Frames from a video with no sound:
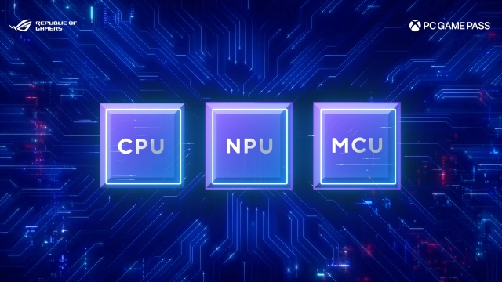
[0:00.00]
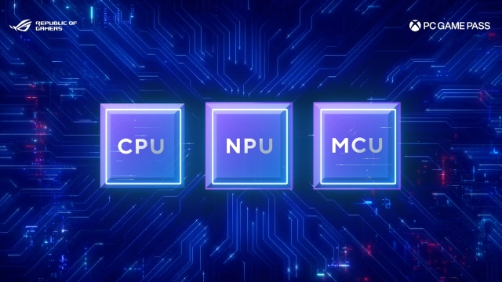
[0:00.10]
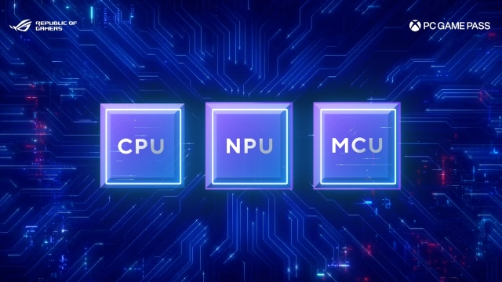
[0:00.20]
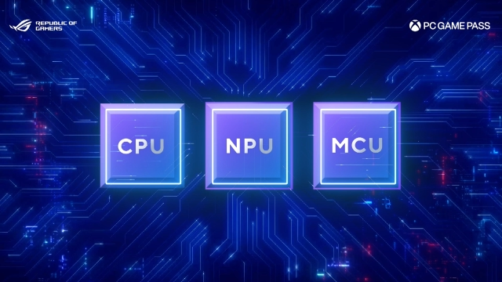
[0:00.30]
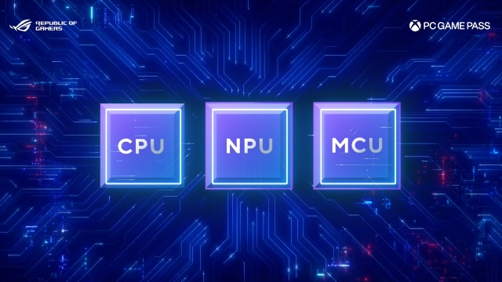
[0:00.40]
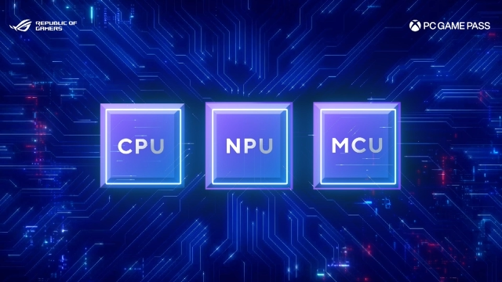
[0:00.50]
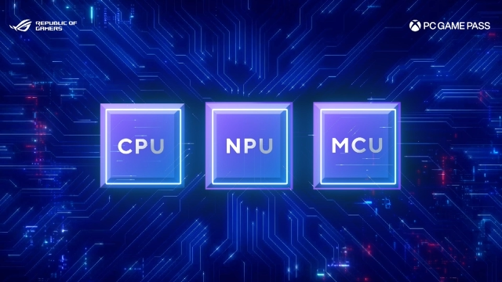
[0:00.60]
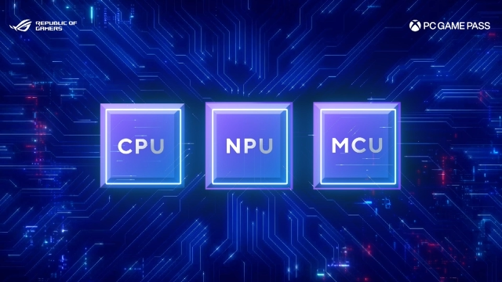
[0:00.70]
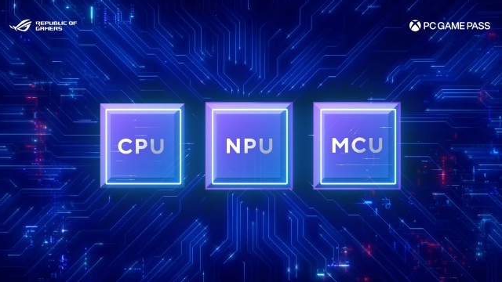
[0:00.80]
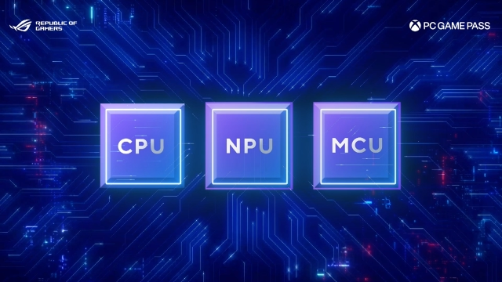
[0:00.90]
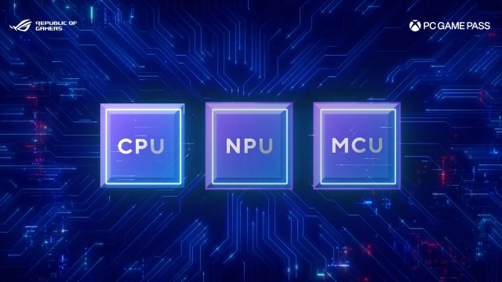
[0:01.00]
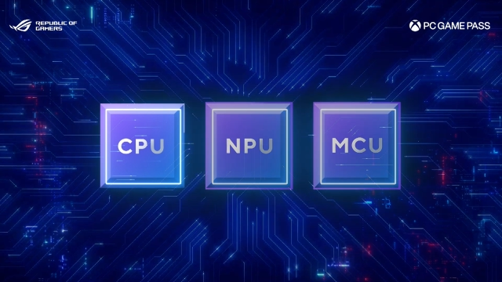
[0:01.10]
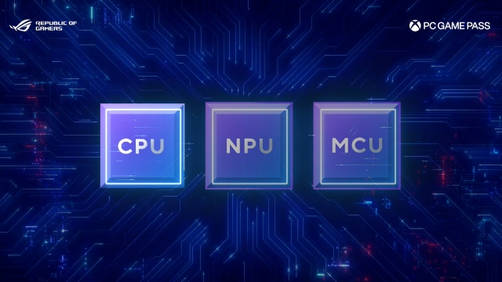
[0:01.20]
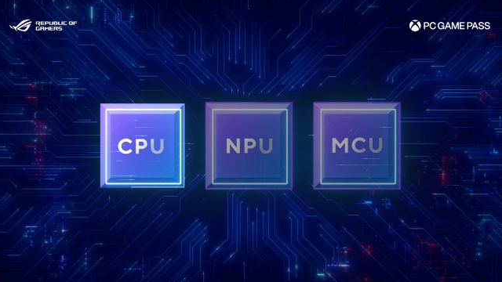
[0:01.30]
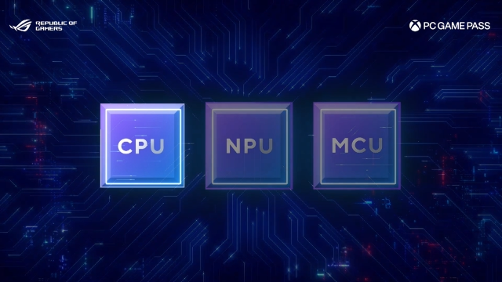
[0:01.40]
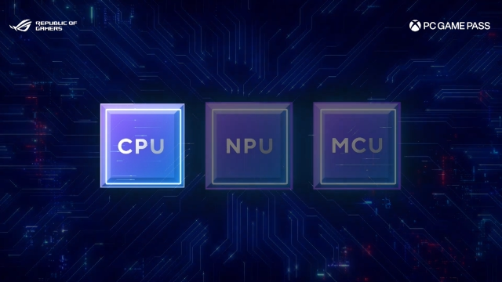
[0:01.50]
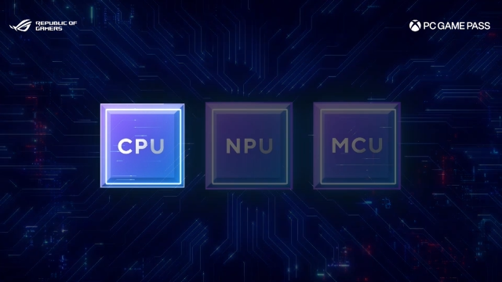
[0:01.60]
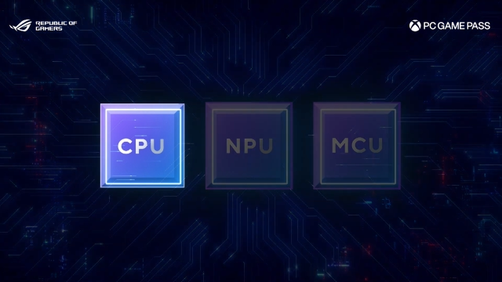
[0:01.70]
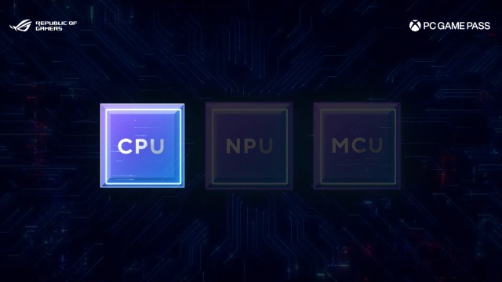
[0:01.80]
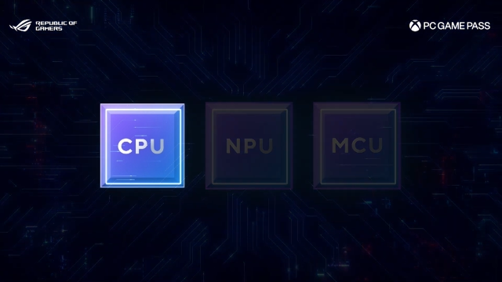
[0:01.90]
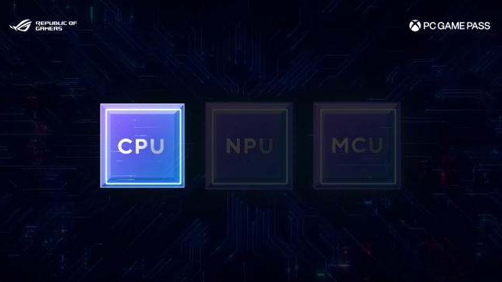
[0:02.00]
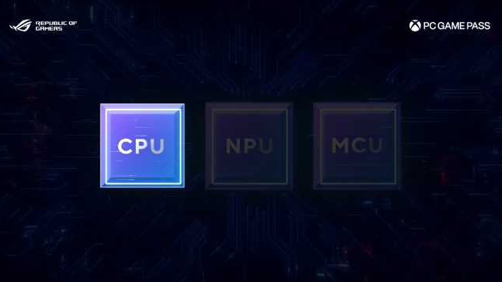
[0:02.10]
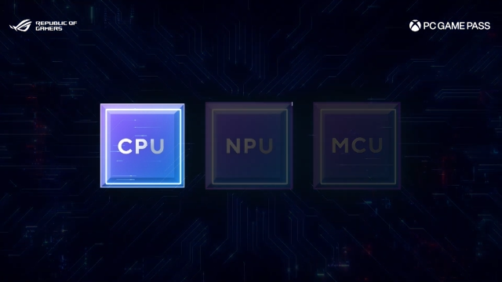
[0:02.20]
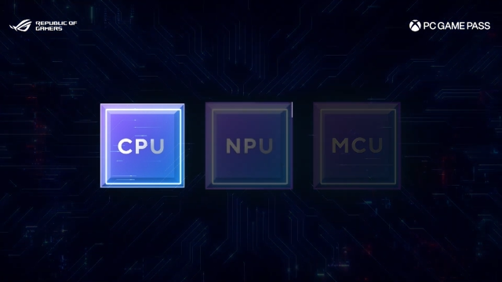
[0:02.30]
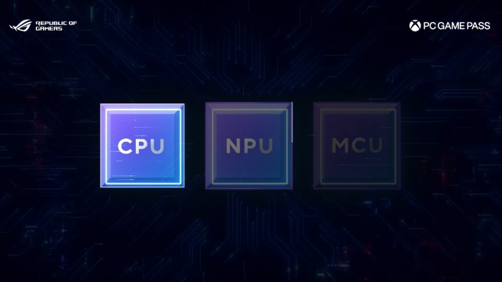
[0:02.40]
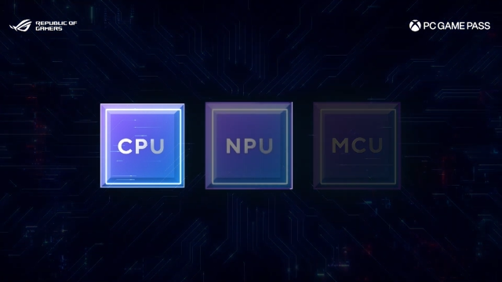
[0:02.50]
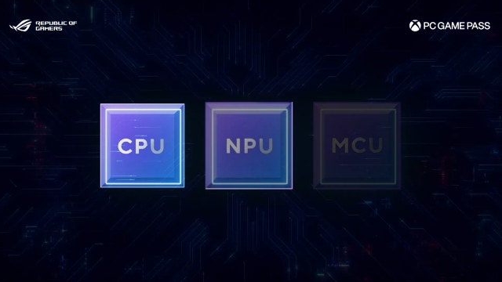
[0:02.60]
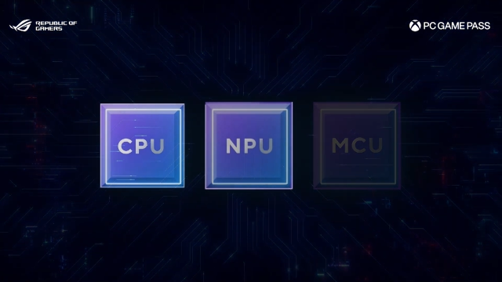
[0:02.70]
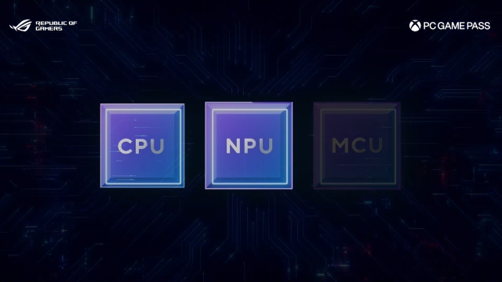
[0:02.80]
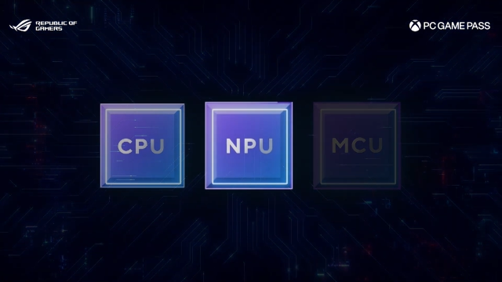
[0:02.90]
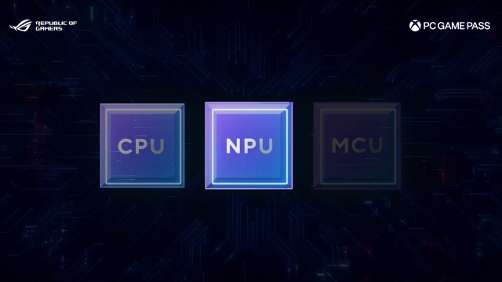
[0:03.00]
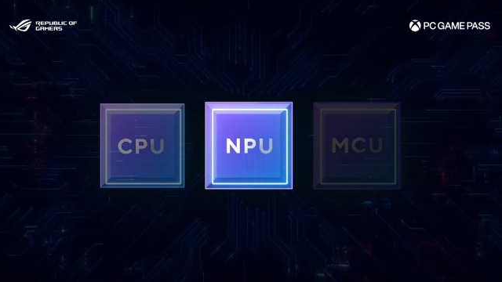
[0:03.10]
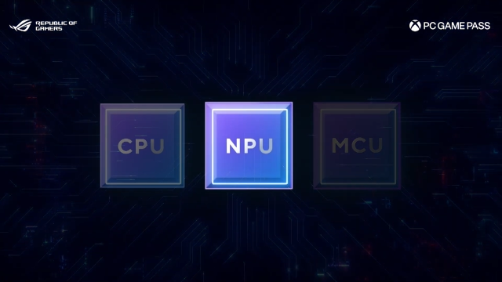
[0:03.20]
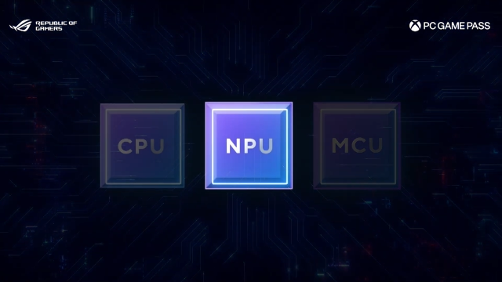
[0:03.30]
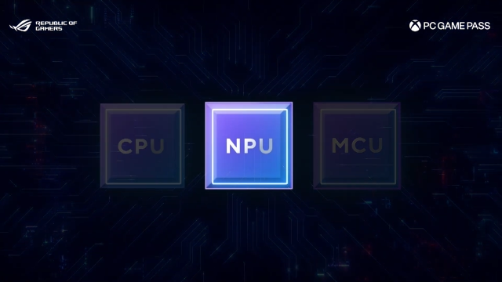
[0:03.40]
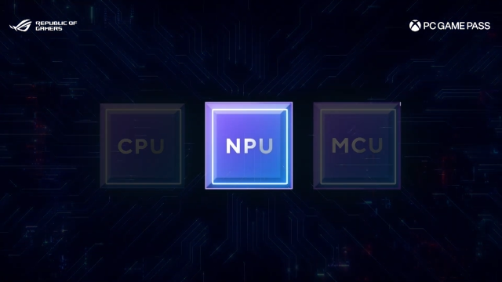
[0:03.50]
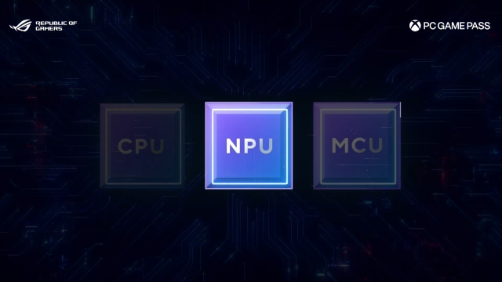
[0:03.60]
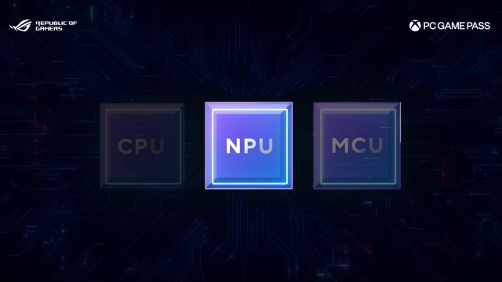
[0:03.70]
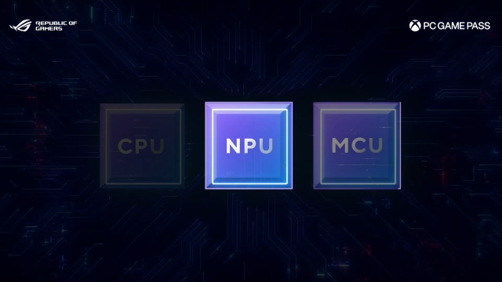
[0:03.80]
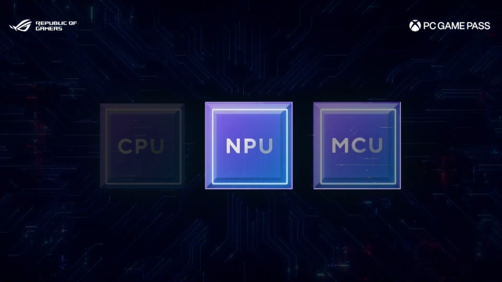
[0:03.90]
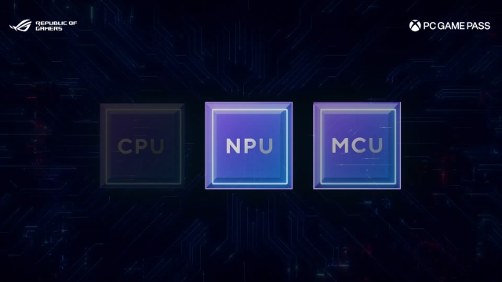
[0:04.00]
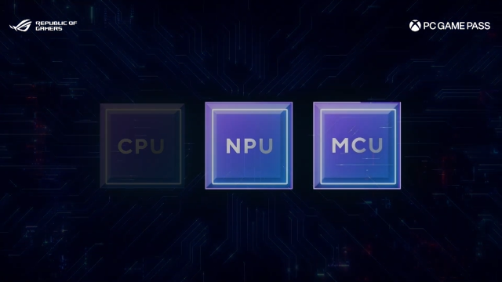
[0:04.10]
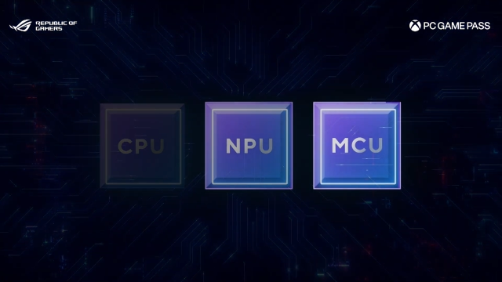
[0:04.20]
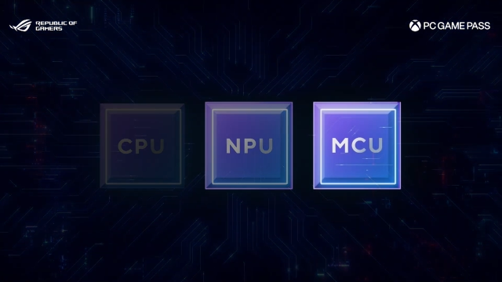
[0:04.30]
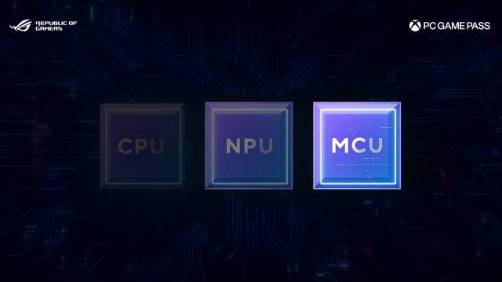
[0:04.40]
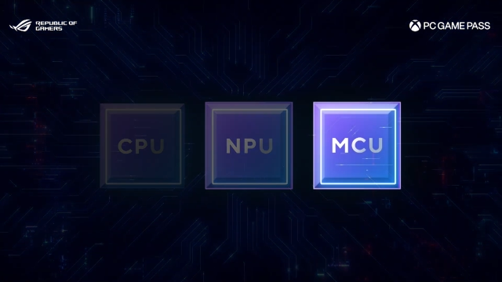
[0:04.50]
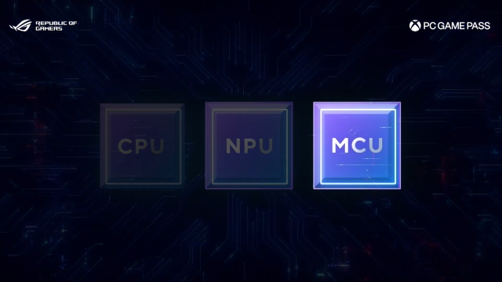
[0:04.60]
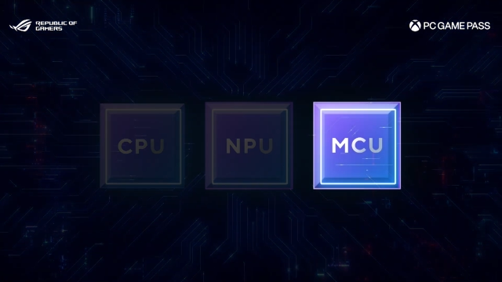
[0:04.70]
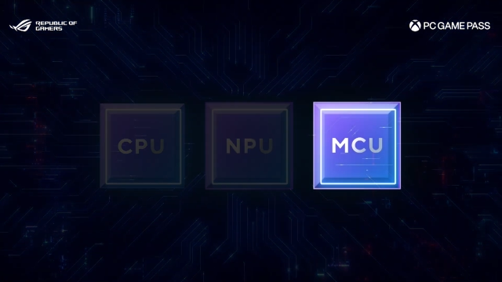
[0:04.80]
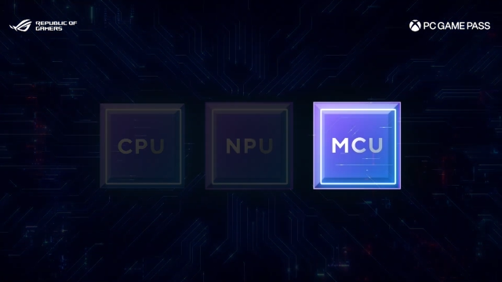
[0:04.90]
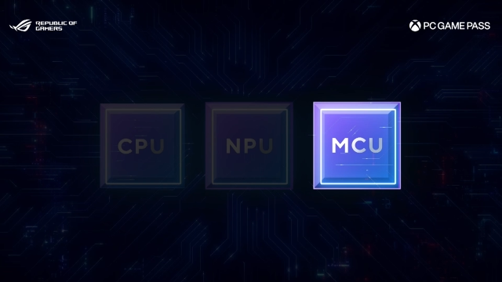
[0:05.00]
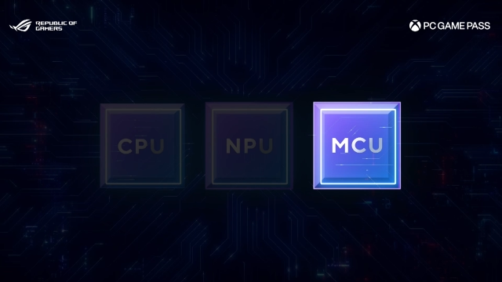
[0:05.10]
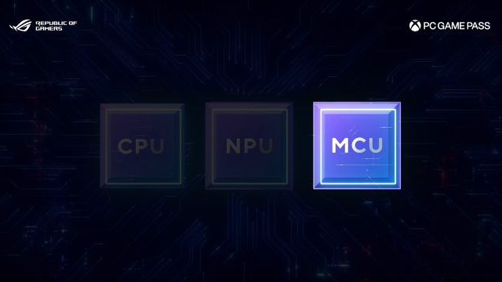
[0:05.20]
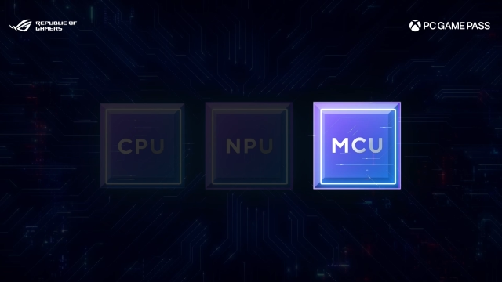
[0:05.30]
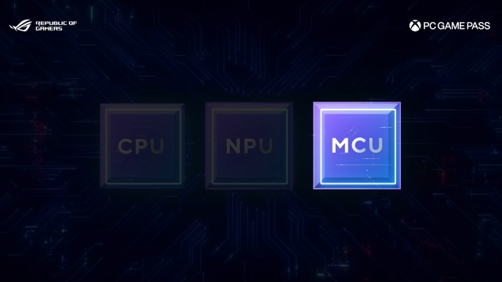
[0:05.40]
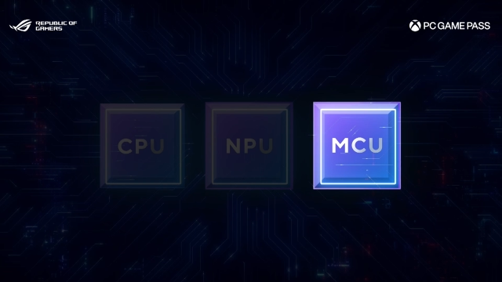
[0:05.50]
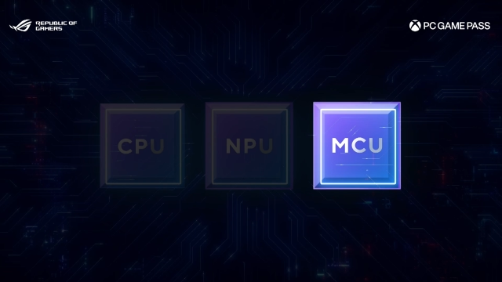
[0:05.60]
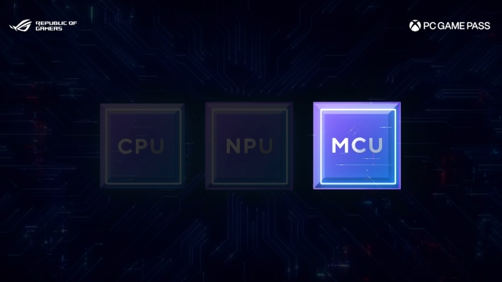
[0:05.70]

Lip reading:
No face is visible, so there are no lips to read.